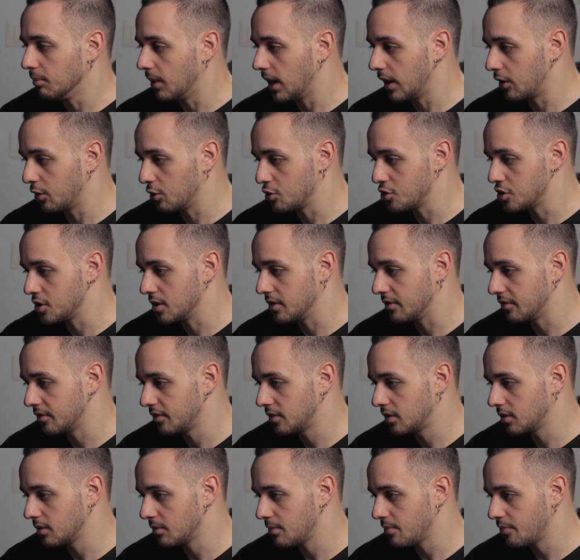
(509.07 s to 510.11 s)

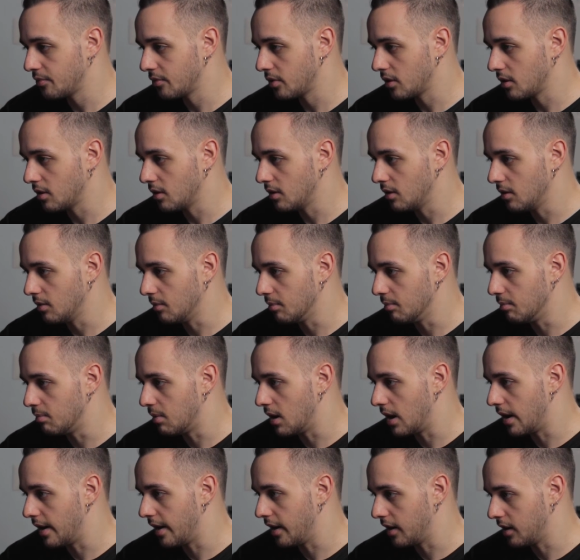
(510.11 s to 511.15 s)
Microshift
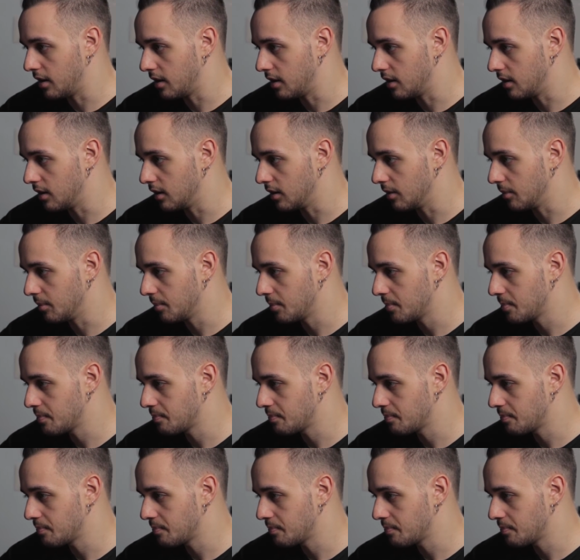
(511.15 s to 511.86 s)
by